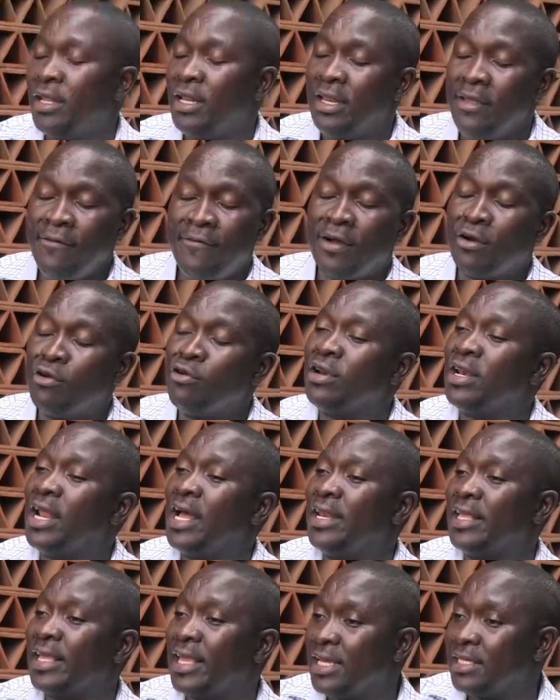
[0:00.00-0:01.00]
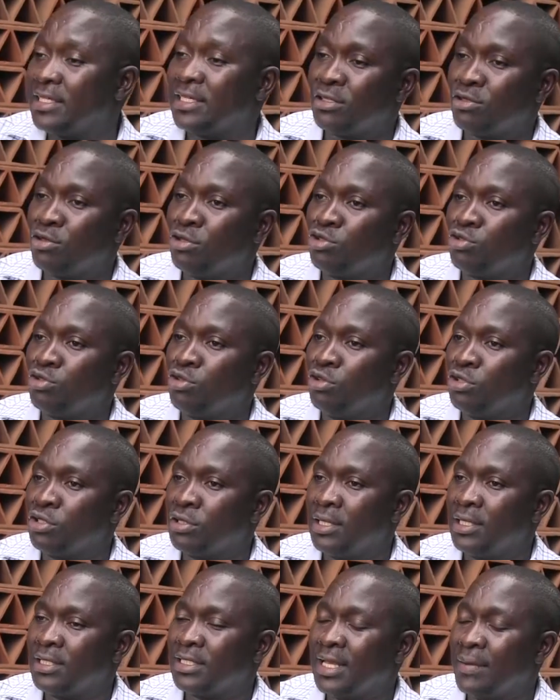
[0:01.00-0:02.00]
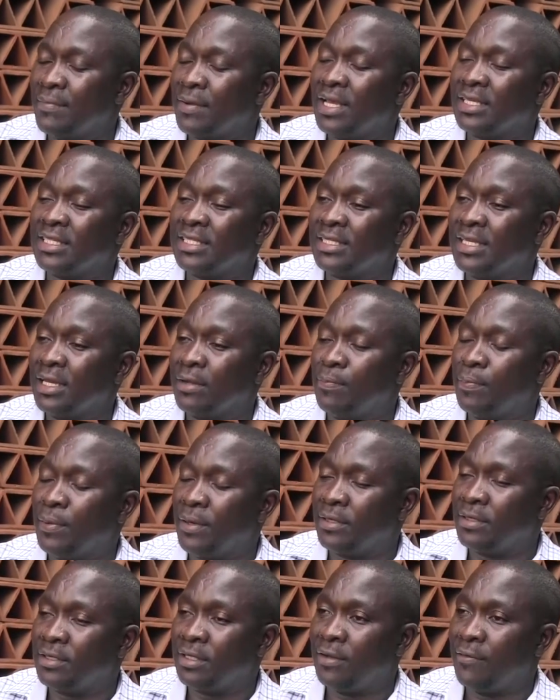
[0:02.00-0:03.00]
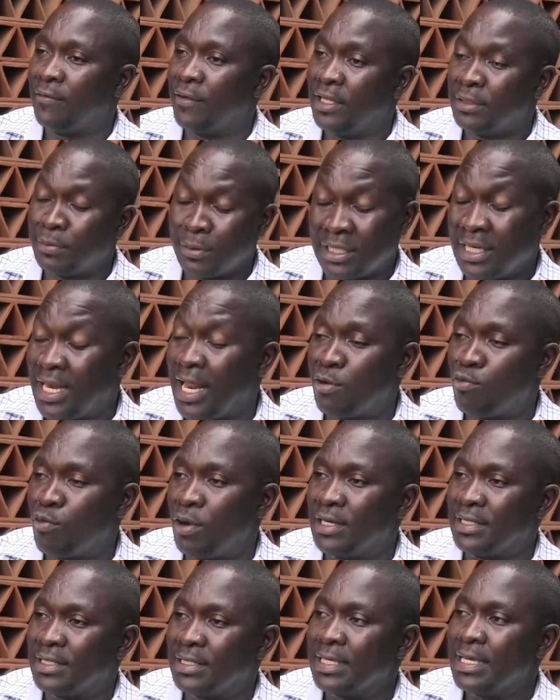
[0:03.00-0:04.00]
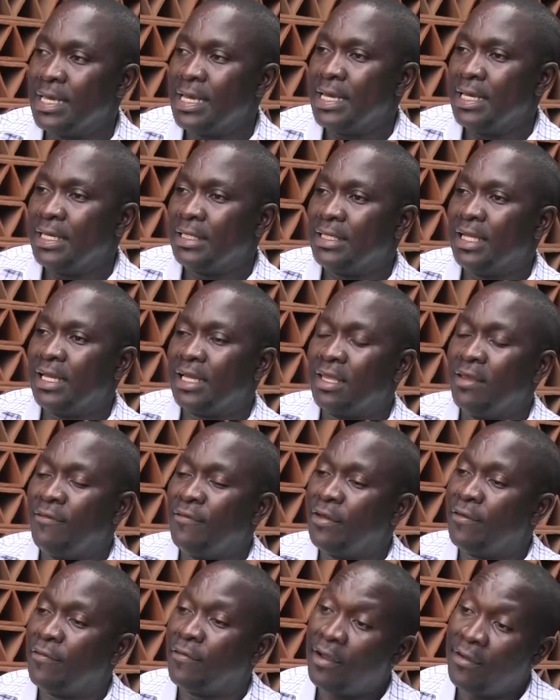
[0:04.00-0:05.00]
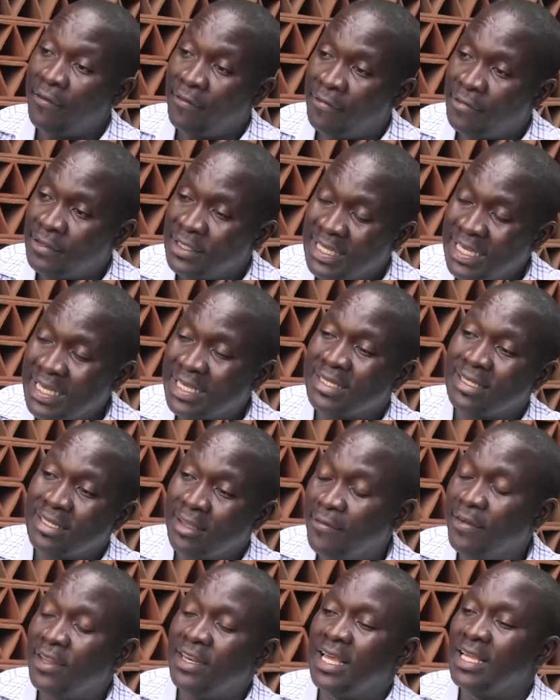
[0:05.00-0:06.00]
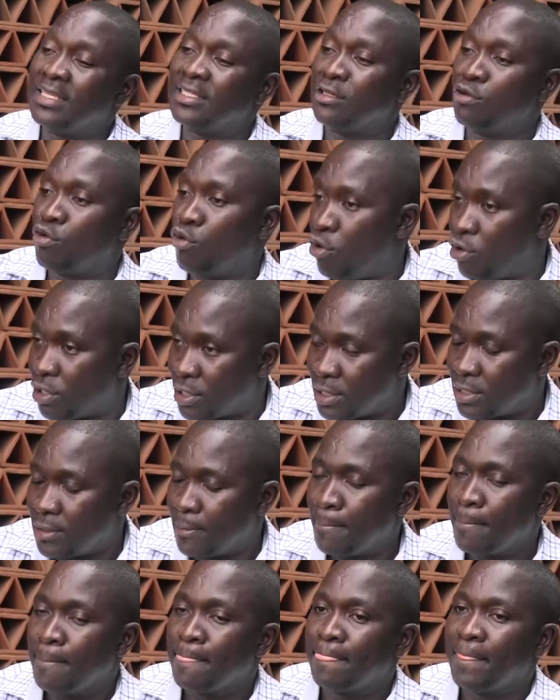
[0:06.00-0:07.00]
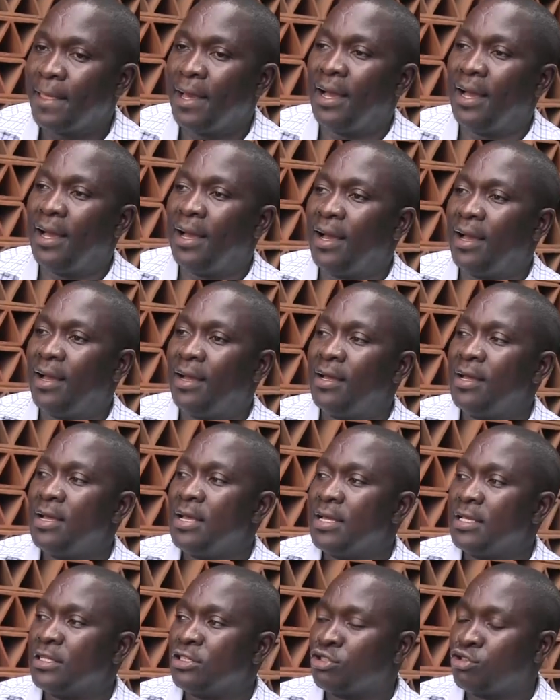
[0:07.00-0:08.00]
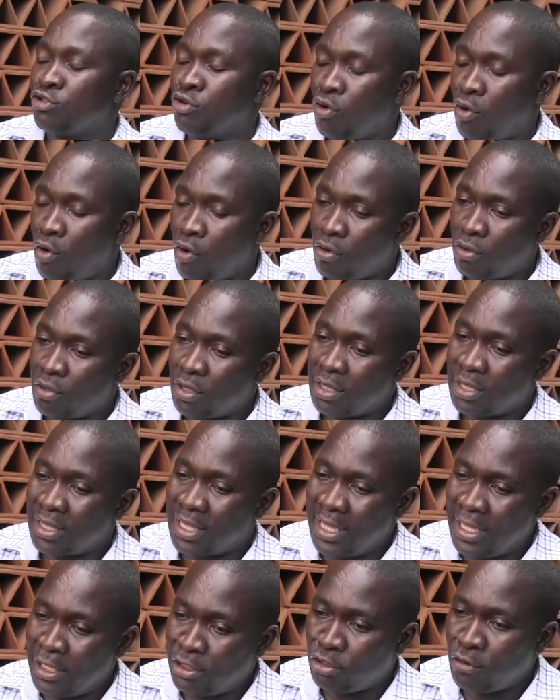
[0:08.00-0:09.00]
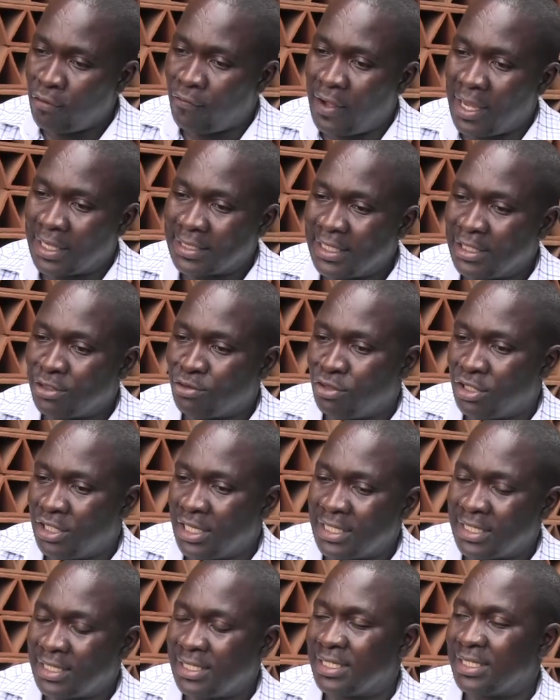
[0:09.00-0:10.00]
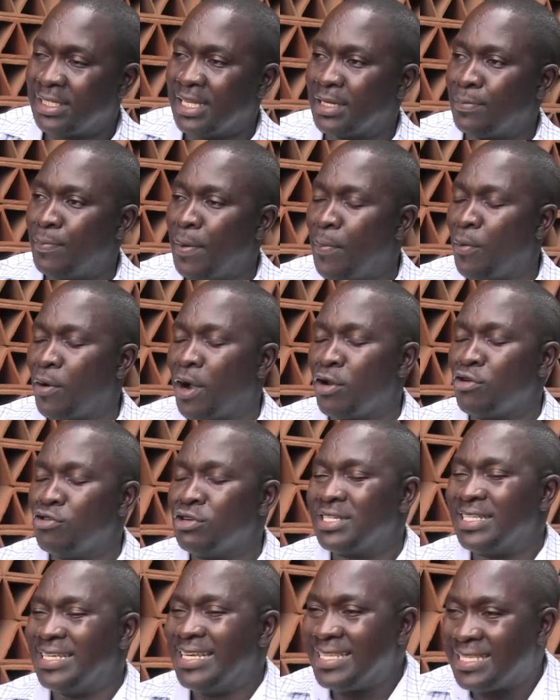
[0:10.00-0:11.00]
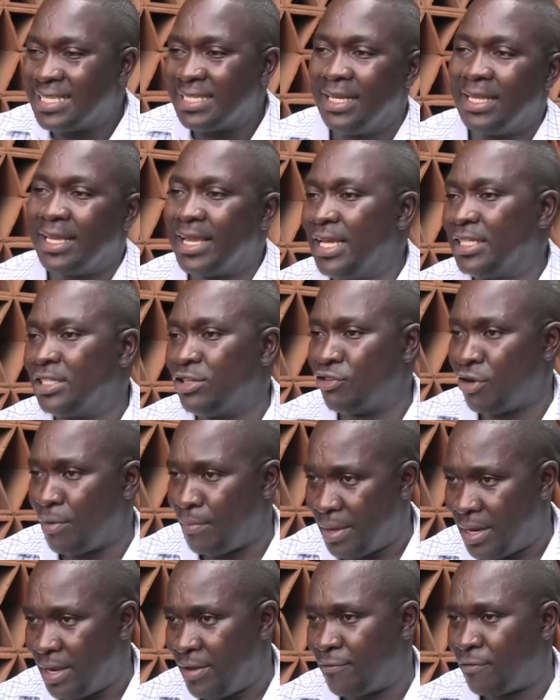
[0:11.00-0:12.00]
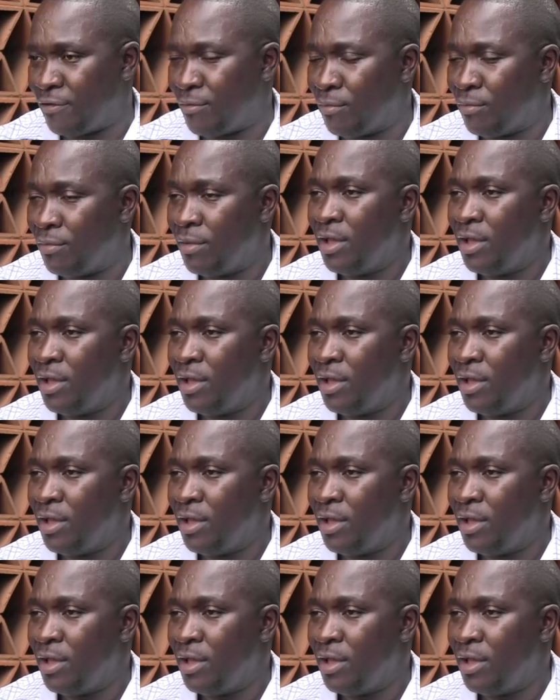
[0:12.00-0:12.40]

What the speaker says: Leave alone land cases. Some cases take, especially land ones, take even 5, 6, 7 years in court. So the issue of access to justice, that people cannot easily get a remedy from